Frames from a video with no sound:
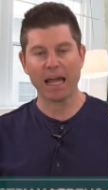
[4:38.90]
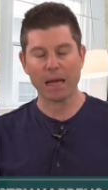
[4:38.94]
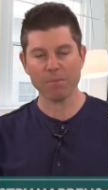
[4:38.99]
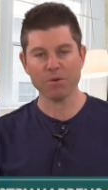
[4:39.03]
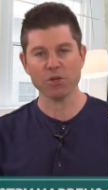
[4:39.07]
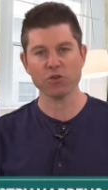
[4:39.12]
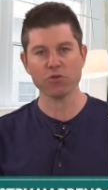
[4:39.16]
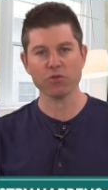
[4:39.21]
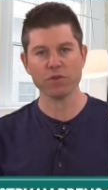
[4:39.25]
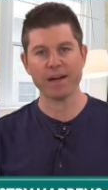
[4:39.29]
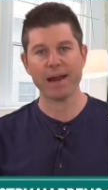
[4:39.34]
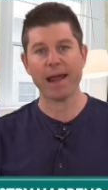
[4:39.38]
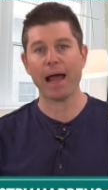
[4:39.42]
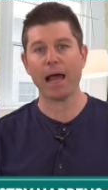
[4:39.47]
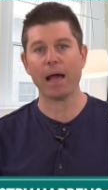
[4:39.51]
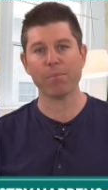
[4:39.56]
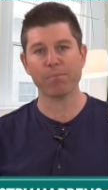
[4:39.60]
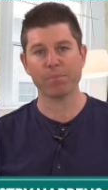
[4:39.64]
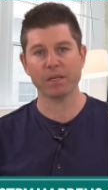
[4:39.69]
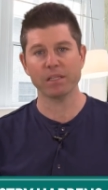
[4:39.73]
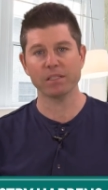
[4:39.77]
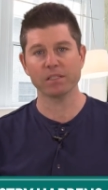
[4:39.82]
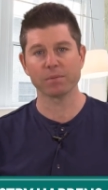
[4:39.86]
chemistry
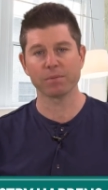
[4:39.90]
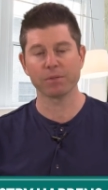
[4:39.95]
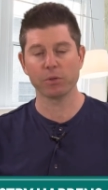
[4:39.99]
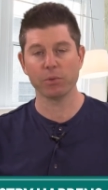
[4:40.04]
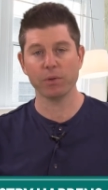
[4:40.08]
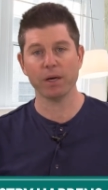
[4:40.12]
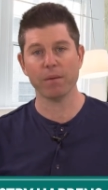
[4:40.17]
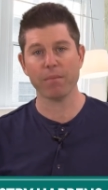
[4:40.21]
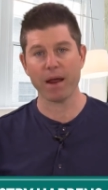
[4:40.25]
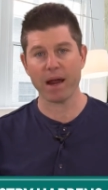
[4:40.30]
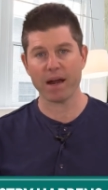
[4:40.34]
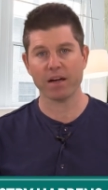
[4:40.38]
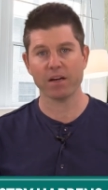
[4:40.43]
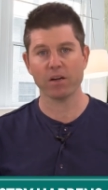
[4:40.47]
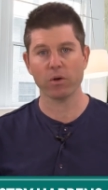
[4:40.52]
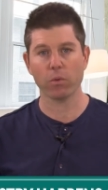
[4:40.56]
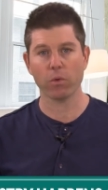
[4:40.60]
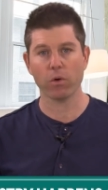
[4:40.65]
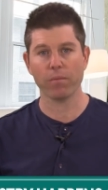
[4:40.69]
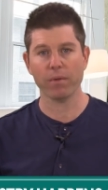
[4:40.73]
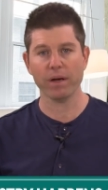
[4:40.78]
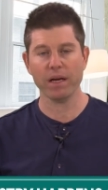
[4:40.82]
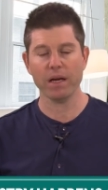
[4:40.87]
happens between a man and a
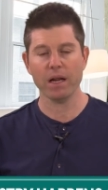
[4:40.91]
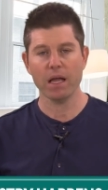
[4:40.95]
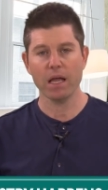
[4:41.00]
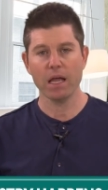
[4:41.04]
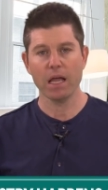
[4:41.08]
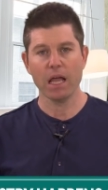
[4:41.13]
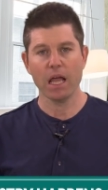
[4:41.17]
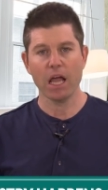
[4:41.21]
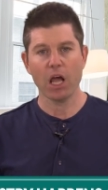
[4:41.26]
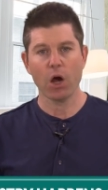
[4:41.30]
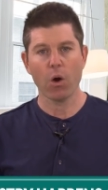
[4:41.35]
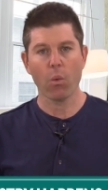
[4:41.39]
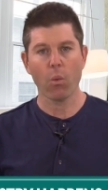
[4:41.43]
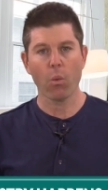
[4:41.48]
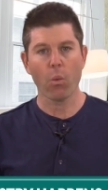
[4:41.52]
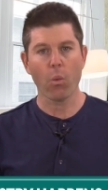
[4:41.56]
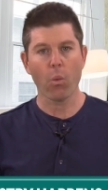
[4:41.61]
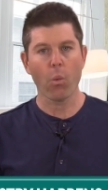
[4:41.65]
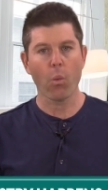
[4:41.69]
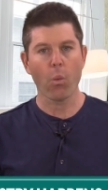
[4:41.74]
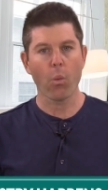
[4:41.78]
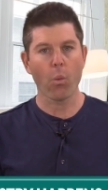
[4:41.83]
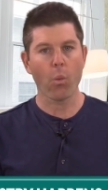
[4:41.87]
woman
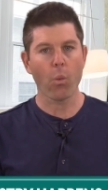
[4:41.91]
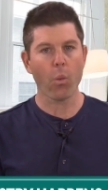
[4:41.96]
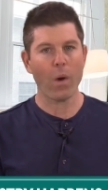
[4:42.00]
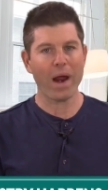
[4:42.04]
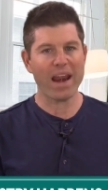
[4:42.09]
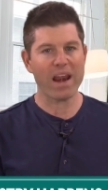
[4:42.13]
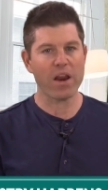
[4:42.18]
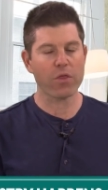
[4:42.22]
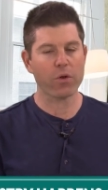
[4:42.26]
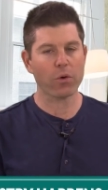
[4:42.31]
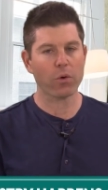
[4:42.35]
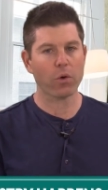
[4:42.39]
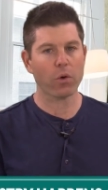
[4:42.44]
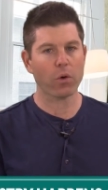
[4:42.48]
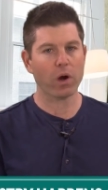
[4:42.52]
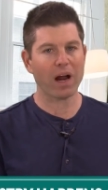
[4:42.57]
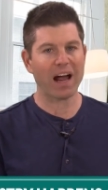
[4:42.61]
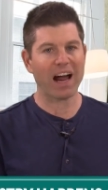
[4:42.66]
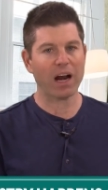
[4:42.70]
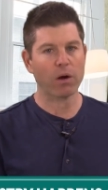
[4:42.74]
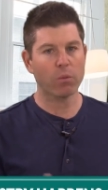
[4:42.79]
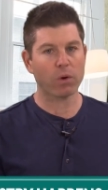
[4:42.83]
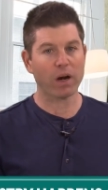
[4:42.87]
when
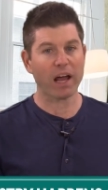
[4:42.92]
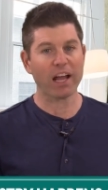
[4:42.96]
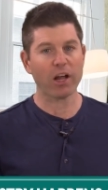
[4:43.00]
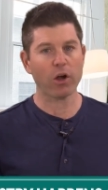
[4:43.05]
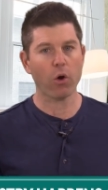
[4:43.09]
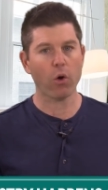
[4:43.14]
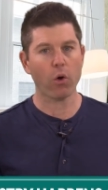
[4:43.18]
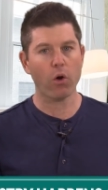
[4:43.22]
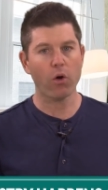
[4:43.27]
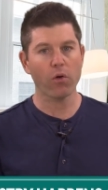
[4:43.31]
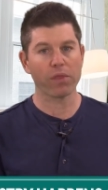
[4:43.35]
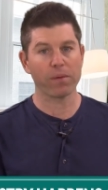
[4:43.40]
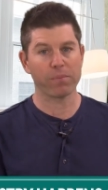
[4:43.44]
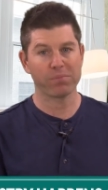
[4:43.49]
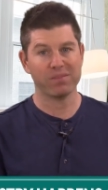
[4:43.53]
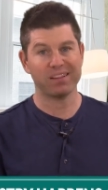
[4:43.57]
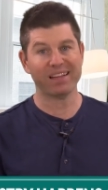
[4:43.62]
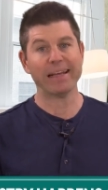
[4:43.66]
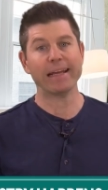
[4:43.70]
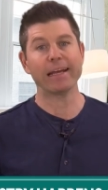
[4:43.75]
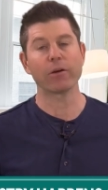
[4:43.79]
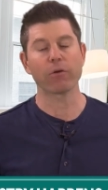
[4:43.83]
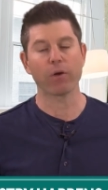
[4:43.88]
they're on what I call the
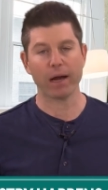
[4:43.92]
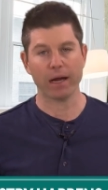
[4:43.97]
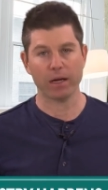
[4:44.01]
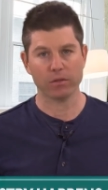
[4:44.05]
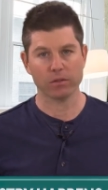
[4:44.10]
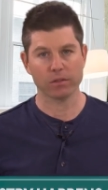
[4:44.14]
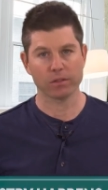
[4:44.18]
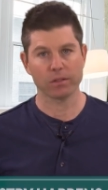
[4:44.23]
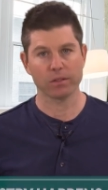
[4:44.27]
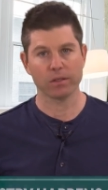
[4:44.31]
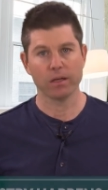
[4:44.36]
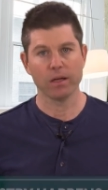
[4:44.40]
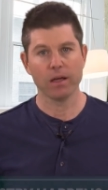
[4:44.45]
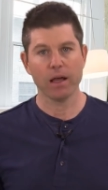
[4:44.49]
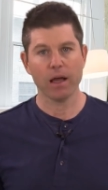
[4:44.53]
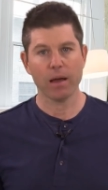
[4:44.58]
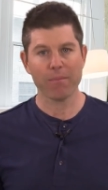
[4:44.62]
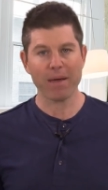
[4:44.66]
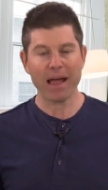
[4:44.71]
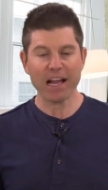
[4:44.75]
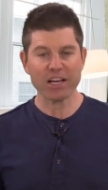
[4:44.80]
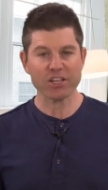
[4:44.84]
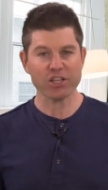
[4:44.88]
playground
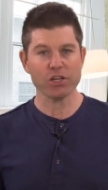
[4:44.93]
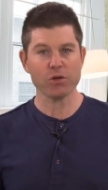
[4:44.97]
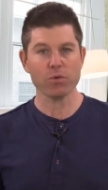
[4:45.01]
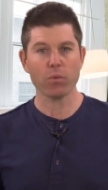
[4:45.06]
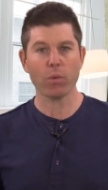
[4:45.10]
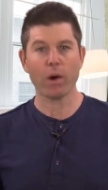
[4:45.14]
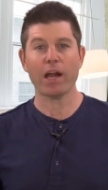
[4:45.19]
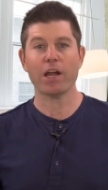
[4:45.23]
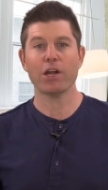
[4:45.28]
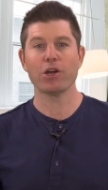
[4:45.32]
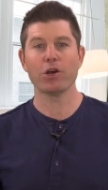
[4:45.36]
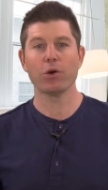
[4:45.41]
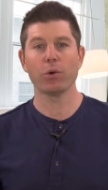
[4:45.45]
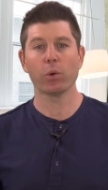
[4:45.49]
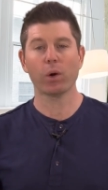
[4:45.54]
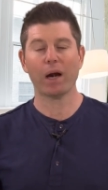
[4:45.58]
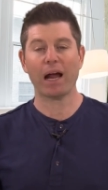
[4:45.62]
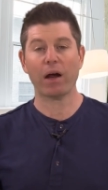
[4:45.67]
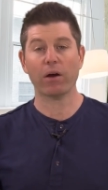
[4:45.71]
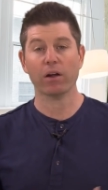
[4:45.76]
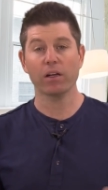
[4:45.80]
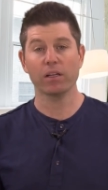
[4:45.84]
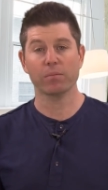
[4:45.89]
Imagine when you
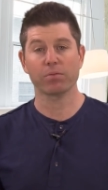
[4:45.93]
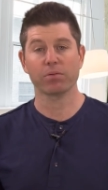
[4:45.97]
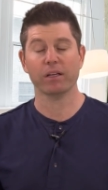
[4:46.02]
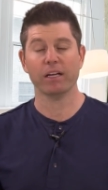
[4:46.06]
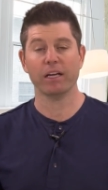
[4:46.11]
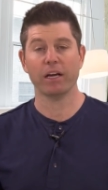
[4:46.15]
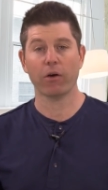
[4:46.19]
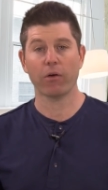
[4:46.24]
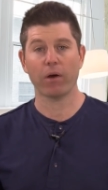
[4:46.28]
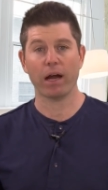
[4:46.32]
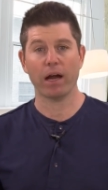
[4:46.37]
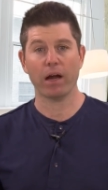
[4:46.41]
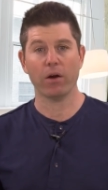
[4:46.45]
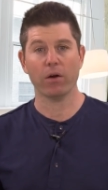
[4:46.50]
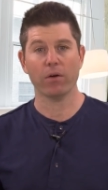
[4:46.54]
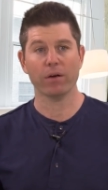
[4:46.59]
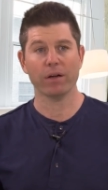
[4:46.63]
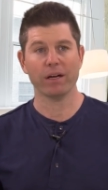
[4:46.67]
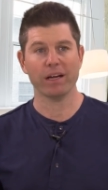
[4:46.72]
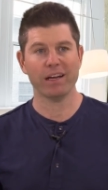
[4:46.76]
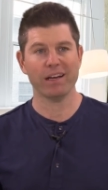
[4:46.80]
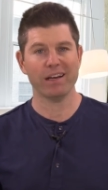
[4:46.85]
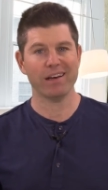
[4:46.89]
were out on a
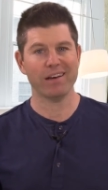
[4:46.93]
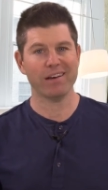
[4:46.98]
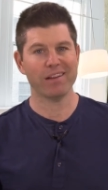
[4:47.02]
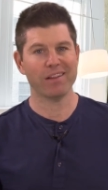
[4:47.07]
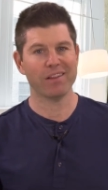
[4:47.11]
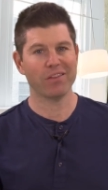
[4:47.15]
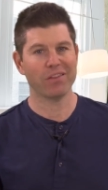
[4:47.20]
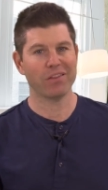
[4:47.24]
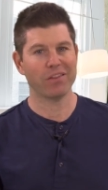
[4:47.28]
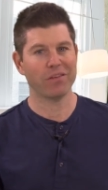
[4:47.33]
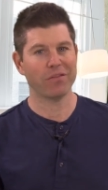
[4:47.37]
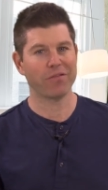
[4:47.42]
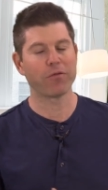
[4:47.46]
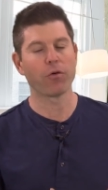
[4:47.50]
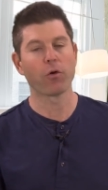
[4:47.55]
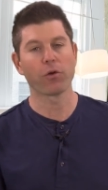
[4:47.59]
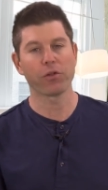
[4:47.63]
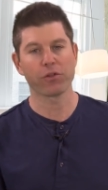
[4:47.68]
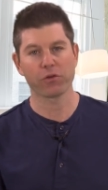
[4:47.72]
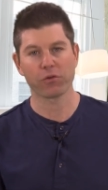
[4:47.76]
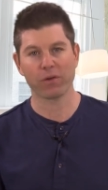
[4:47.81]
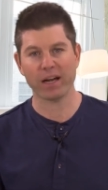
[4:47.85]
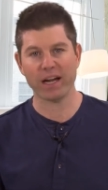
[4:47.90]
playground in the
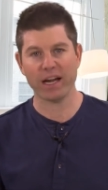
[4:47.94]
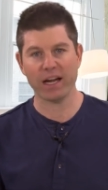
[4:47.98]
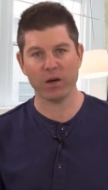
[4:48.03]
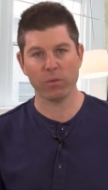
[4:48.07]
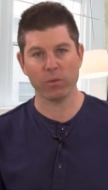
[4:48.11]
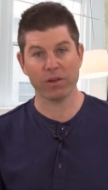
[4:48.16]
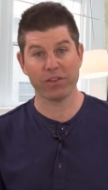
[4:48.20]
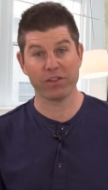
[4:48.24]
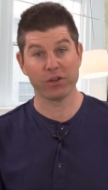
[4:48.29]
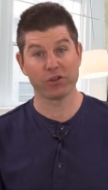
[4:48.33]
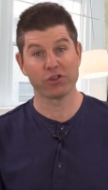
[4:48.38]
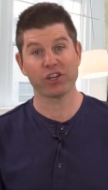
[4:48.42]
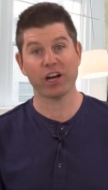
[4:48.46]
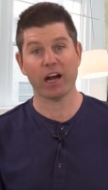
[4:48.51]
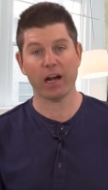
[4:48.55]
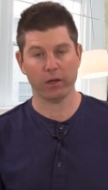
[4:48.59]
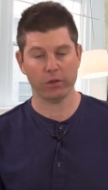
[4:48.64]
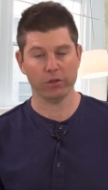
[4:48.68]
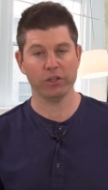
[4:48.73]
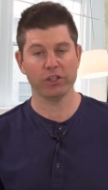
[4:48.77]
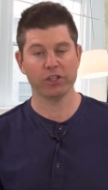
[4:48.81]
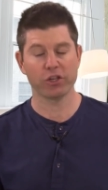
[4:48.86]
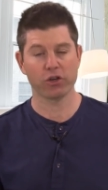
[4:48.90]
fourth grade with your
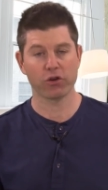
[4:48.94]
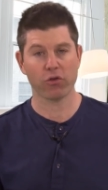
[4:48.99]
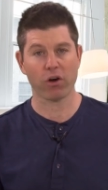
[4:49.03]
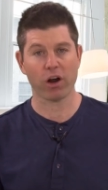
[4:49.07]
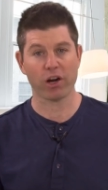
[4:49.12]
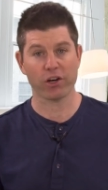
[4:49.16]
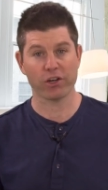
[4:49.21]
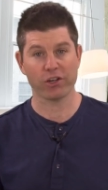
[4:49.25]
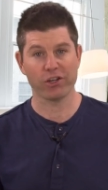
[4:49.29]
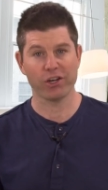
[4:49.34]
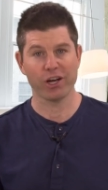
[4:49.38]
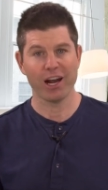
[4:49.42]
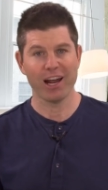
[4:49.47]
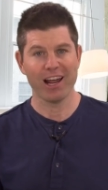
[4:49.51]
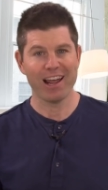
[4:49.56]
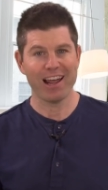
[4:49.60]
childhood crush,